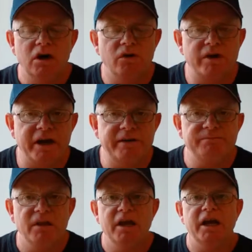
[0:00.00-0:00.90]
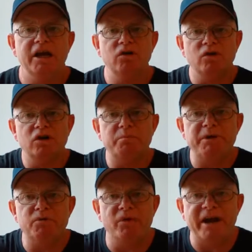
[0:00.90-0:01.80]
Okay, in order to
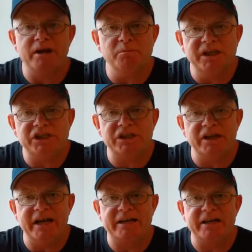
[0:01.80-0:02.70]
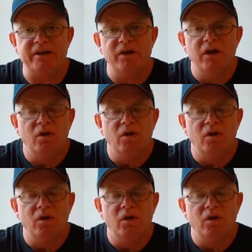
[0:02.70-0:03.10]
be randomly selected,